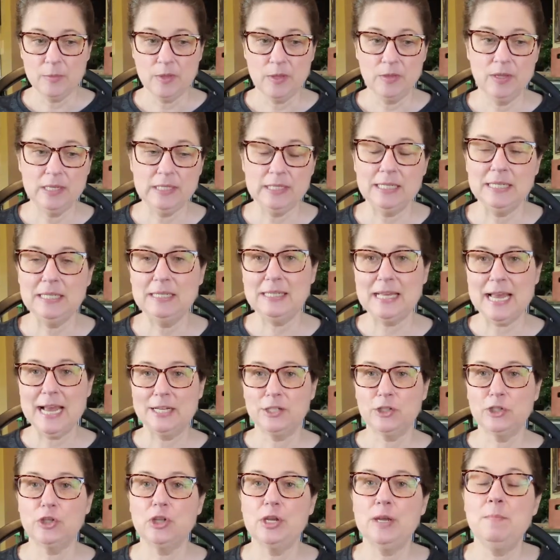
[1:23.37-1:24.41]
This is
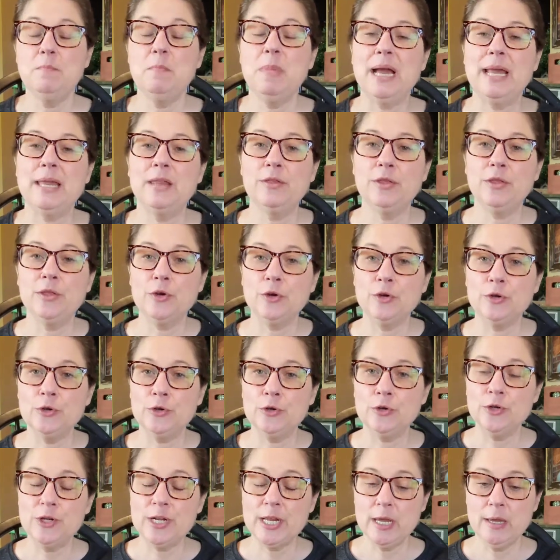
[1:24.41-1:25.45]
actually my
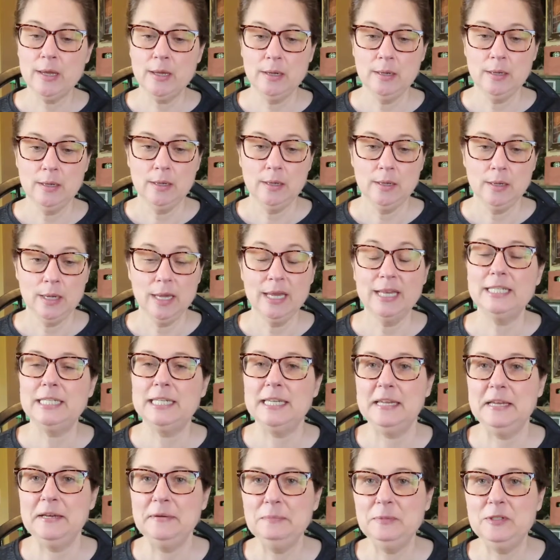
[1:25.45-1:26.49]
third
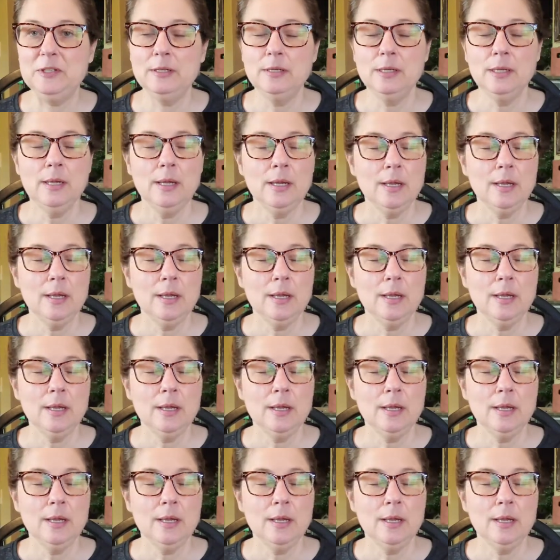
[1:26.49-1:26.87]
attempt.